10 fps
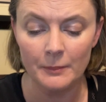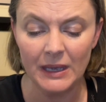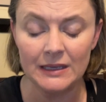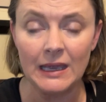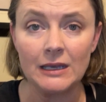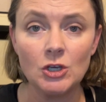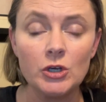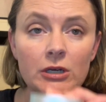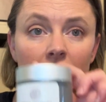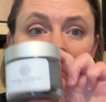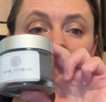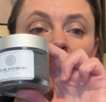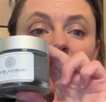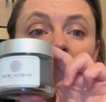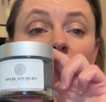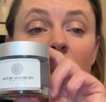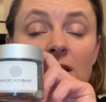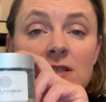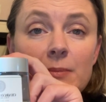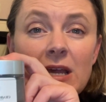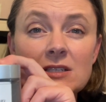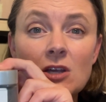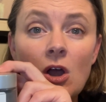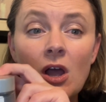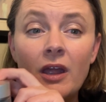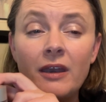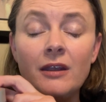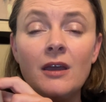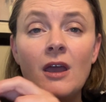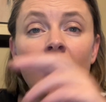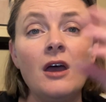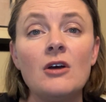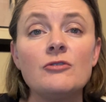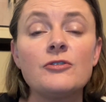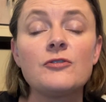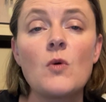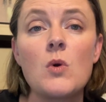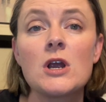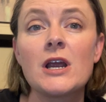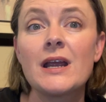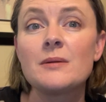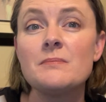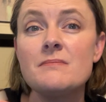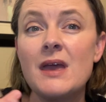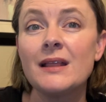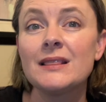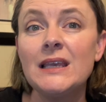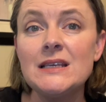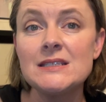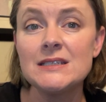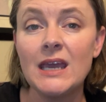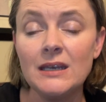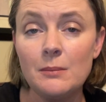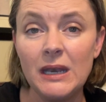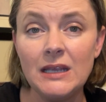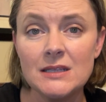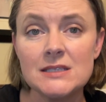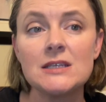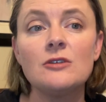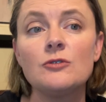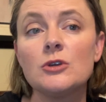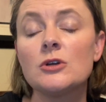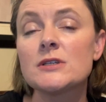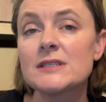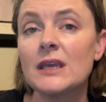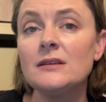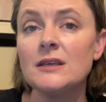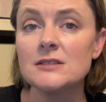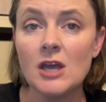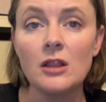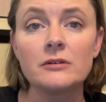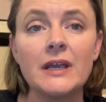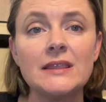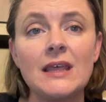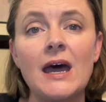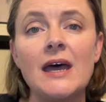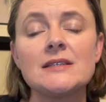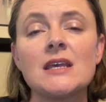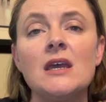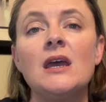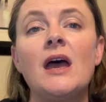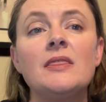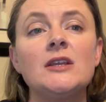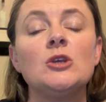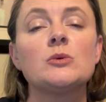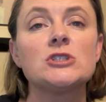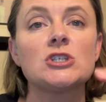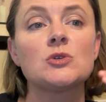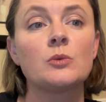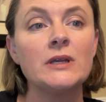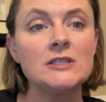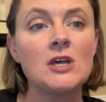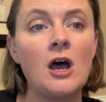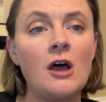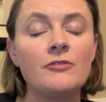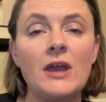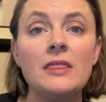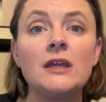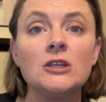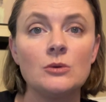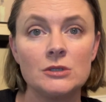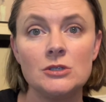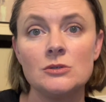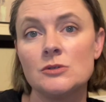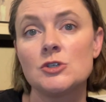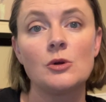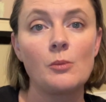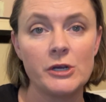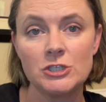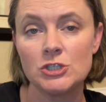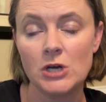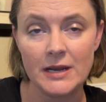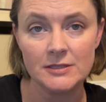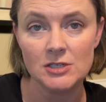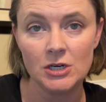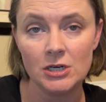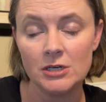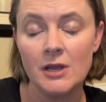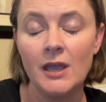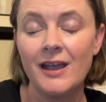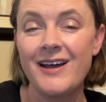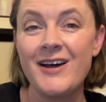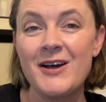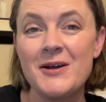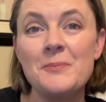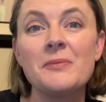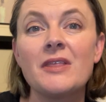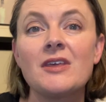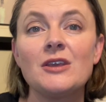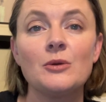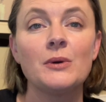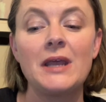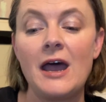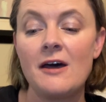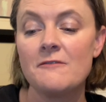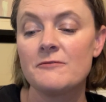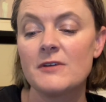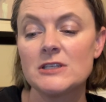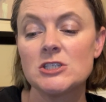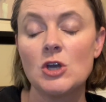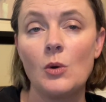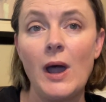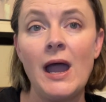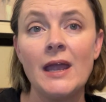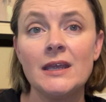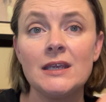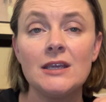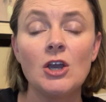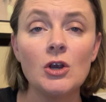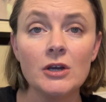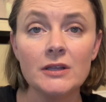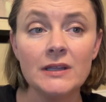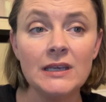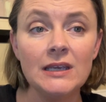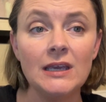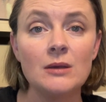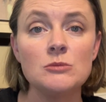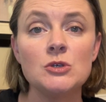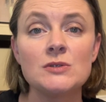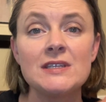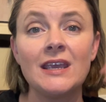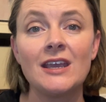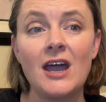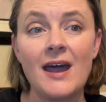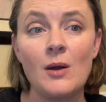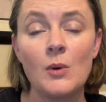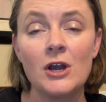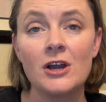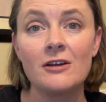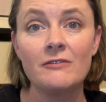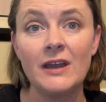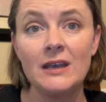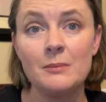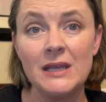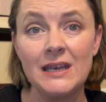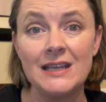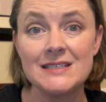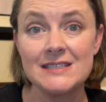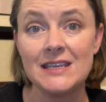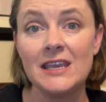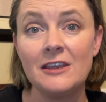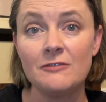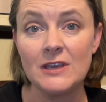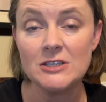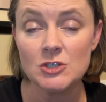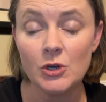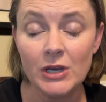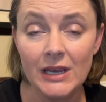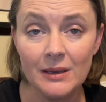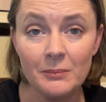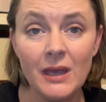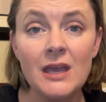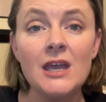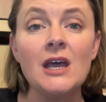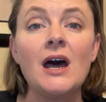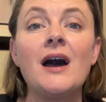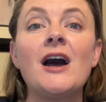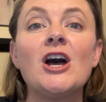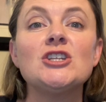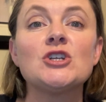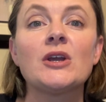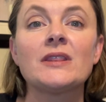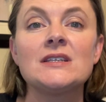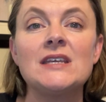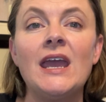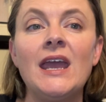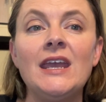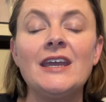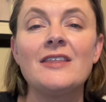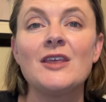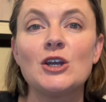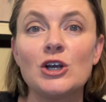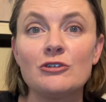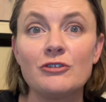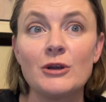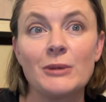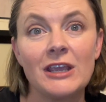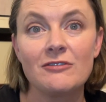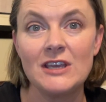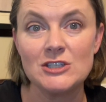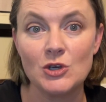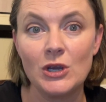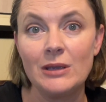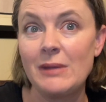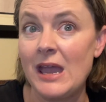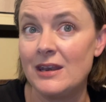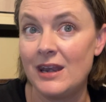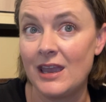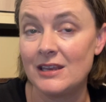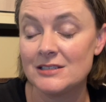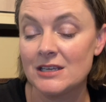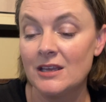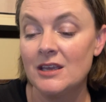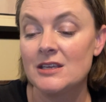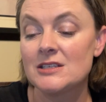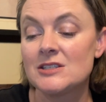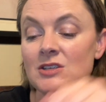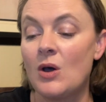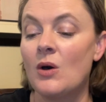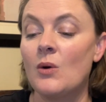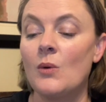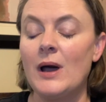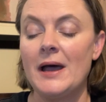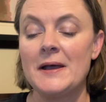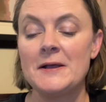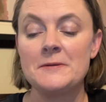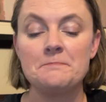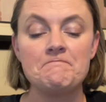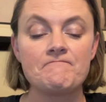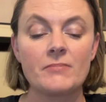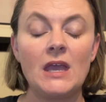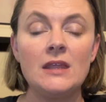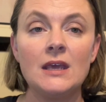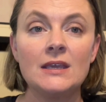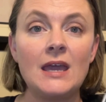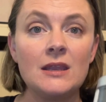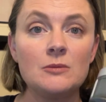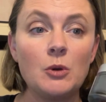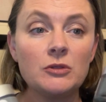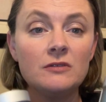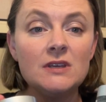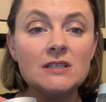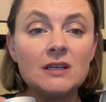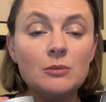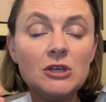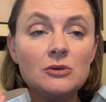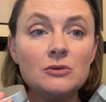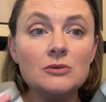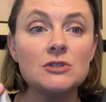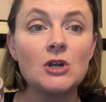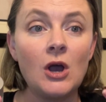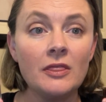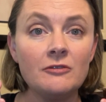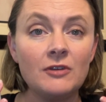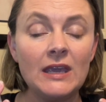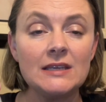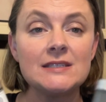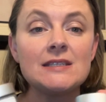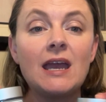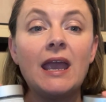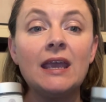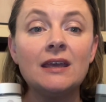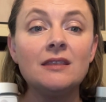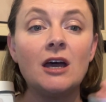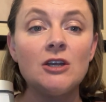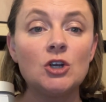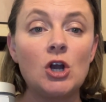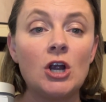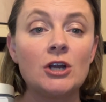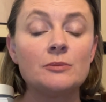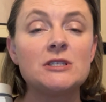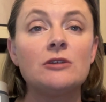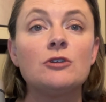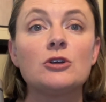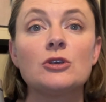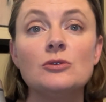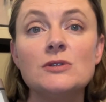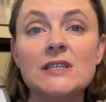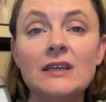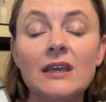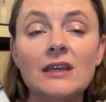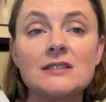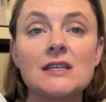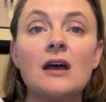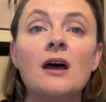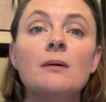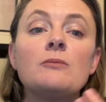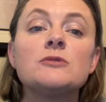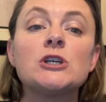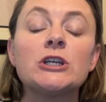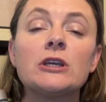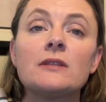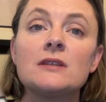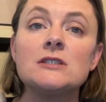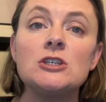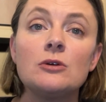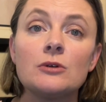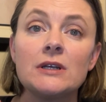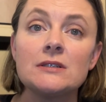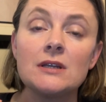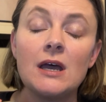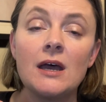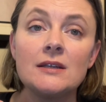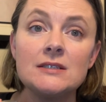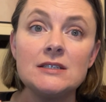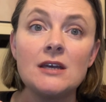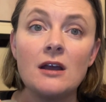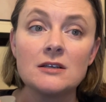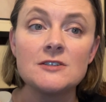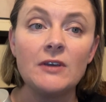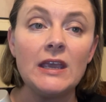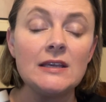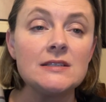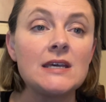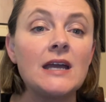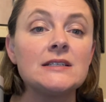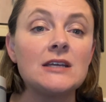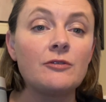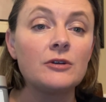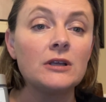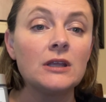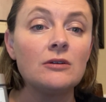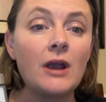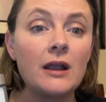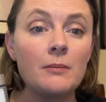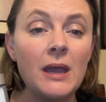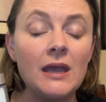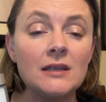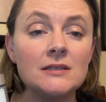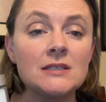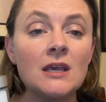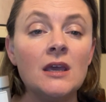again, you're going to leave the face mask on for at least 10 minutes if your skin can tolerate that. And then you would just rinse off, and then you would use your moisturizer that you would have. So I currently am using our vitamin C face cream during the day, and then our firming face cream at night. So, and again, both of these can be used on the face and the underarms. If you're using it during the deodorant detox phase, I definitely recommend,